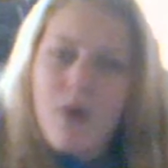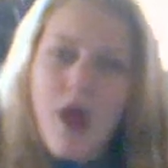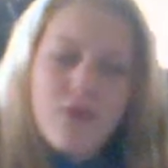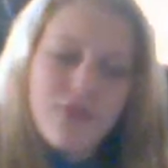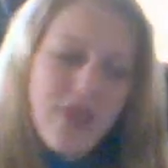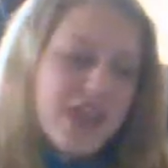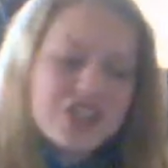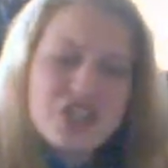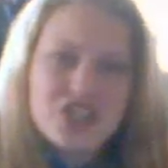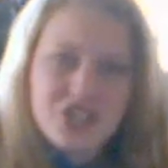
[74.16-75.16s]
our
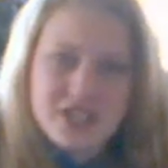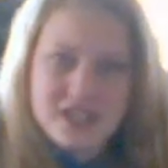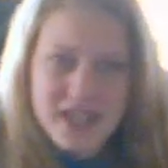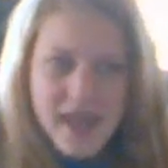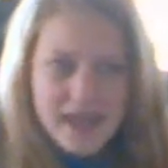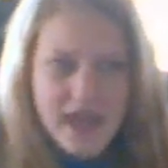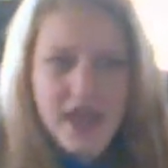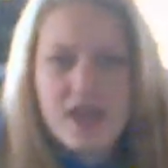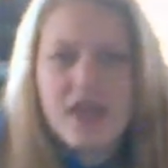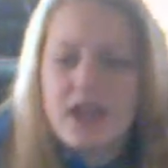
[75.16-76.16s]
flesh is just
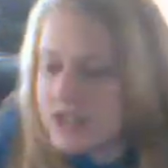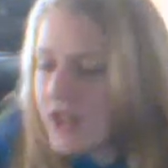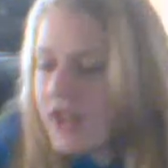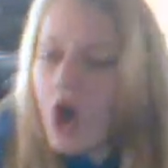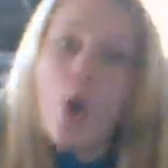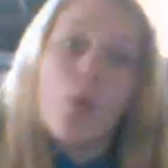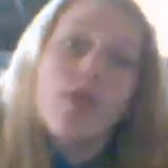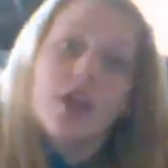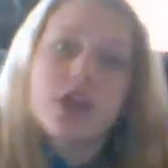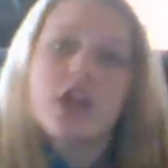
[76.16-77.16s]
killing us. They're like, oh
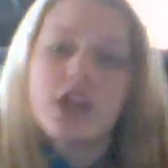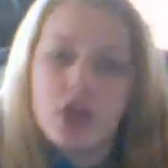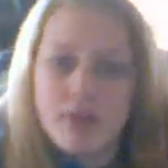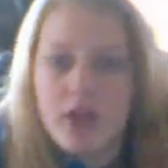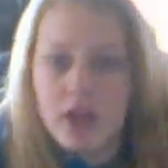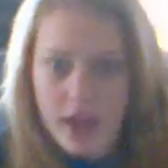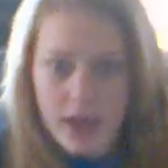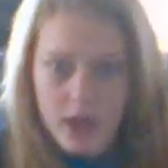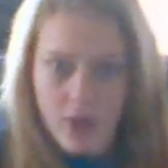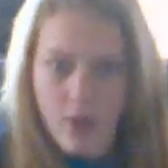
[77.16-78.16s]
well, they're gonna
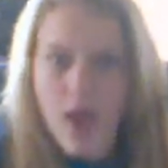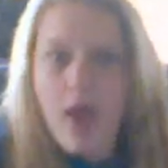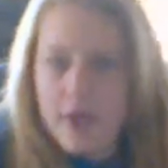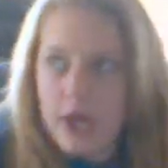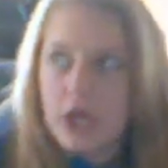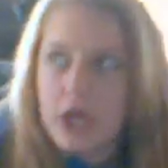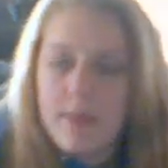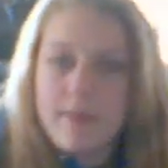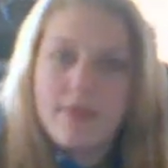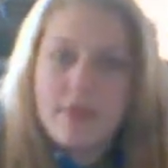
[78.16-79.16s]
humiliate you. They're
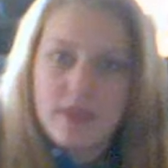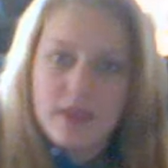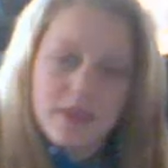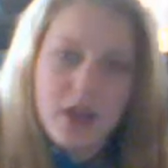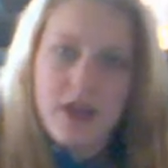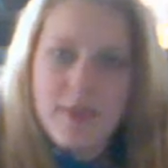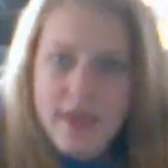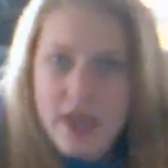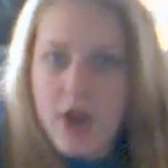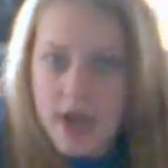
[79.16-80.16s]
gonna
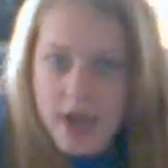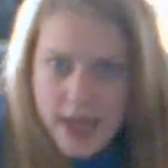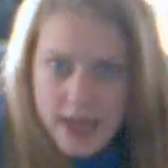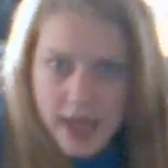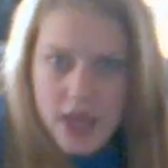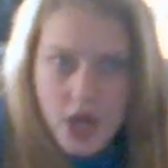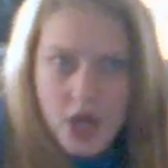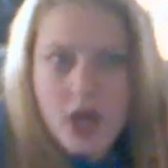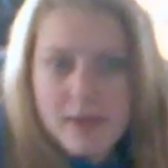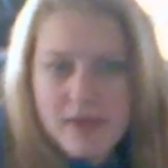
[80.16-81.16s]
think you're an idiot. You're
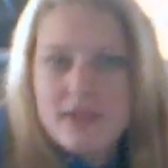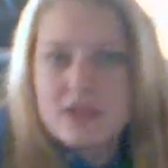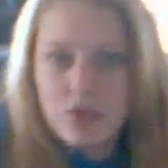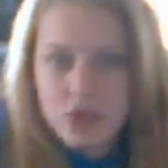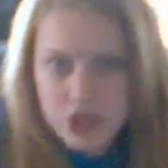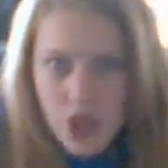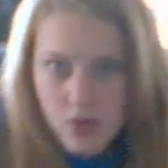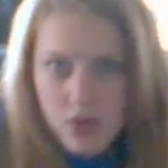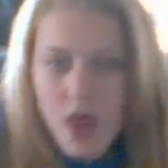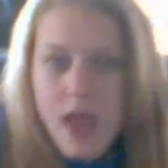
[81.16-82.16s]
gonna be the school
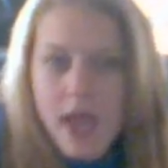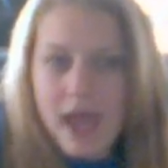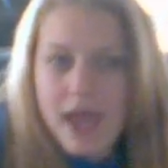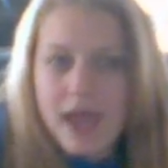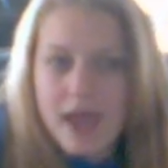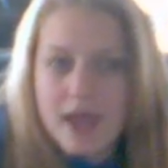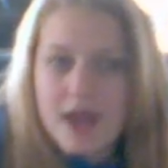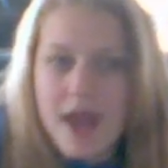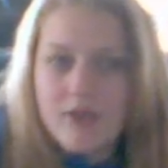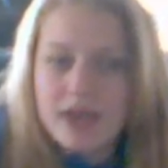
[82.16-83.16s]
joke,
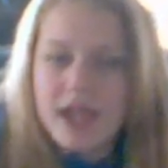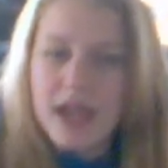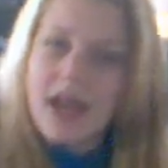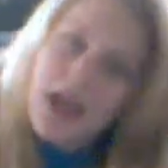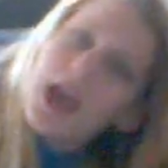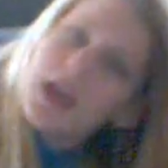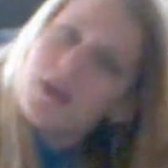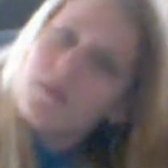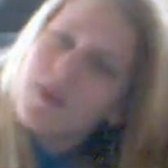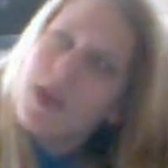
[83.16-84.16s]
and everything. And
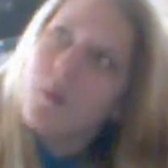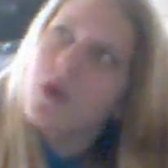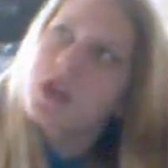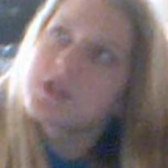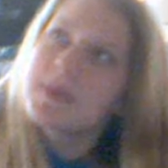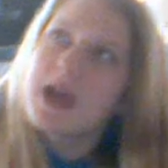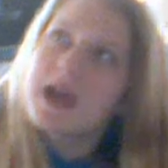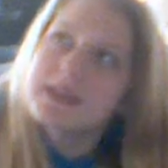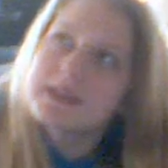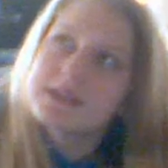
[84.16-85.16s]
it works
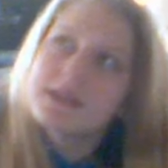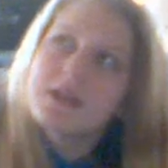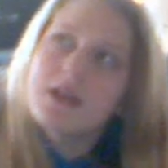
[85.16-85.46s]
because